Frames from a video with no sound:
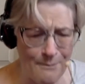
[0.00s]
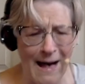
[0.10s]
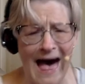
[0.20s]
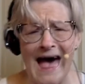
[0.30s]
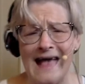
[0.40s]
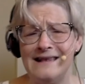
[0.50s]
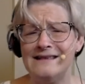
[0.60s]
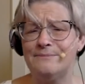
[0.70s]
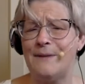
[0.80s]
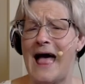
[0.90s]
my
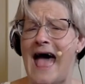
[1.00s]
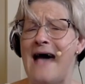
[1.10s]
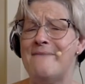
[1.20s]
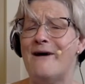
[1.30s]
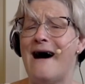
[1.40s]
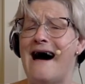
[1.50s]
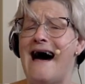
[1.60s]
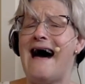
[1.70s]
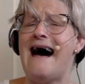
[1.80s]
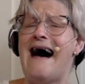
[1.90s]
display, but
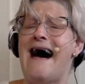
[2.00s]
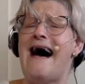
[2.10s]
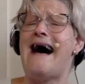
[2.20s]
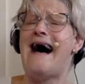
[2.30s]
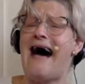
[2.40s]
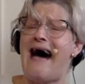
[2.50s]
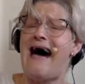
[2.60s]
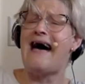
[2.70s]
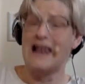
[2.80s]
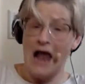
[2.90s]

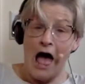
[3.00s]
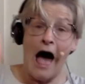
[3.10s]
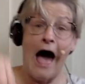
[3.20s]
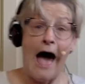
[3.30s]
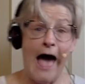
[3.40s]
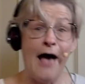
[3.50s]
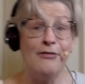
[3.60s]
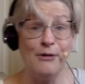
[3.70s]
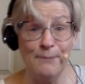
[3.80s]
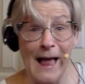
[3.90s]
I
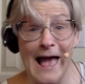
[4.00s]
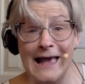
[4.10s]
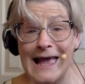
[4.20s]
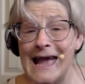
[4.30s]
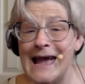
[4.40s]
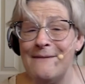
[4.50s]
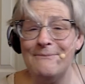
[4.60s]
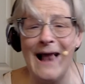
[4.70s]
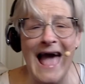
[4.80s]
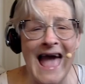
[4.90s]
have the blankie,
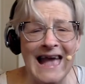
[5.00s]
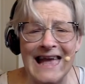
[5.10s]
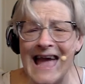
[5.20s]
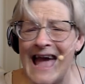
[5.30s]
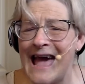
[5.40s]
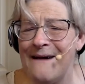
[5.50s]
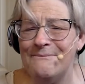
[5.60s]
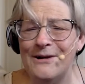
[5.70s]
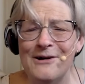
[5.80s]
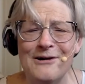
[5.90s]
blankie
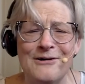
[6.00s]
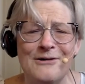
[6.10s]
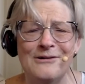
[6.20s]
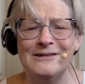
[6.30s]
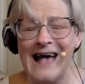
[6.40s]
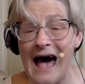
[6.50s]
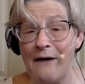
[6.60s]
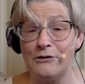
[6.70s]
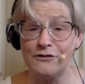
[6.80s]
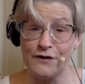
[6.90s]
blues. I
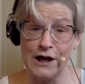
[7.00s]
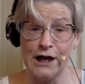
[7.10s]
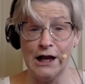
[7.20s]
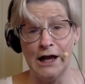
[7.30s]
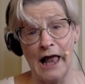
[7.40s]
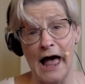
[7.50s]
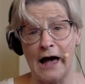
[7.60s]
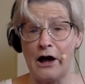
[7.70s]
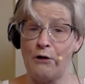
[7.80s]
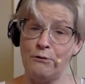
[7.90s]
was feeling
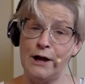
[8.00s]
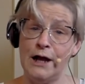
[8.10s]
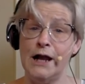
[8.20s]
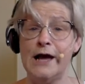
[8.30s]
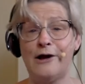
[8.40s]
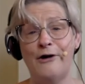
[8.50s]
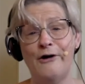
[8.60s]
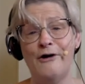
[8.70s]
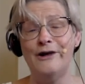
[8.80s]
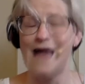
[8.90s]
like I really
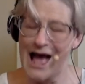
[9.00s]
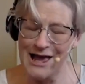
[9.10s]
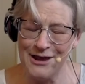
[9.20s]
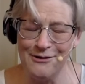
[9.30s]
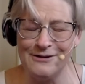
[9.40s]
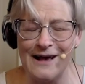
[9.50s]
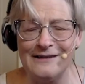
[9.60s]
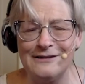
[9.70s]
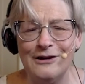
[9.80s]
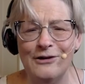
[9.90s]
could use a
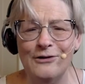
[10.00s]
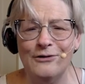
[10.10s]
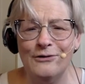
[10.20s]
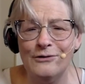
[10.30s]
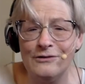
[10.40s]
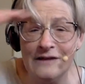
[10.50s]
snooze.